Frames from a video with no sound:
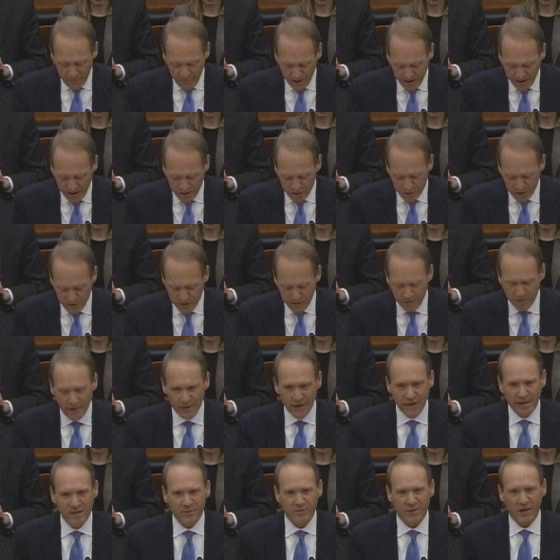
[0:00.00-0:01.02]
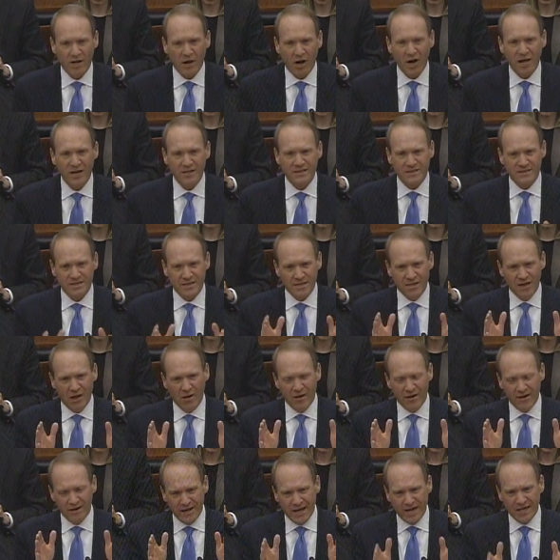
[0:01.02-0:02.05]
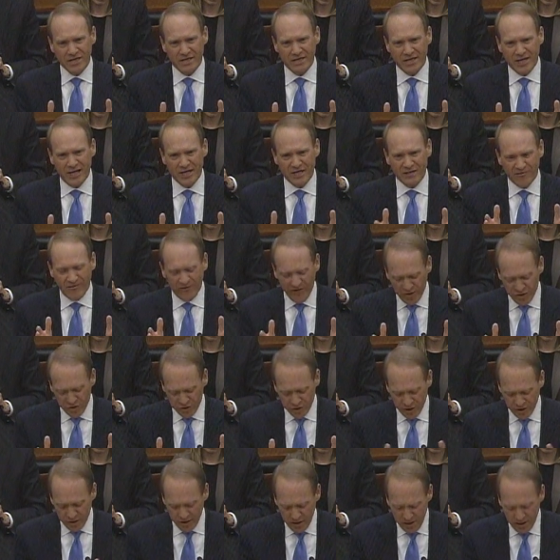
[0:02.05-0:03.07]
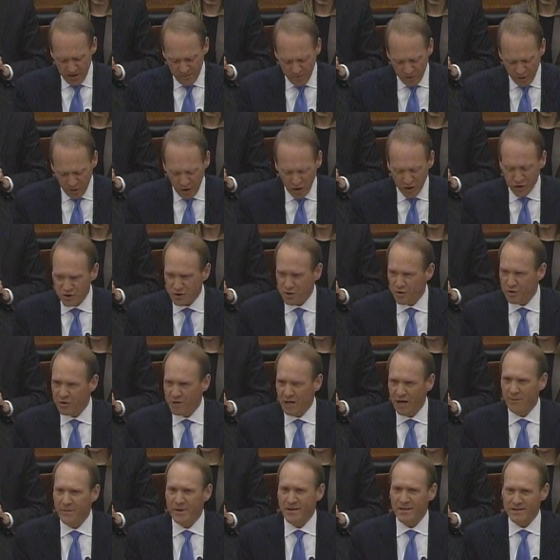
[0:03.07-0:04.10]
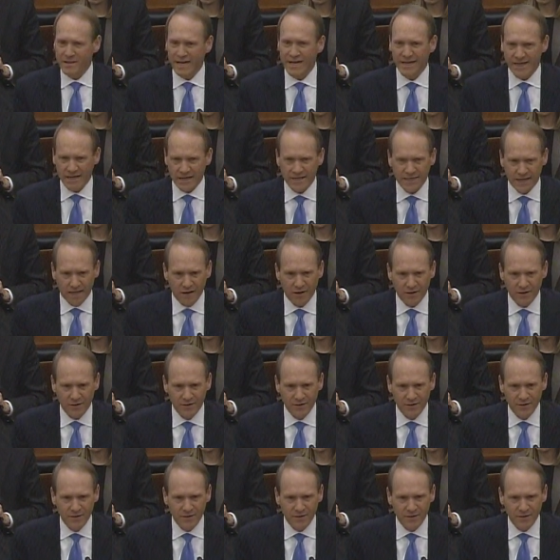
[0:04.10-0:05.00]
But it's it's because not only NextEd's vision, but also companies like Intel,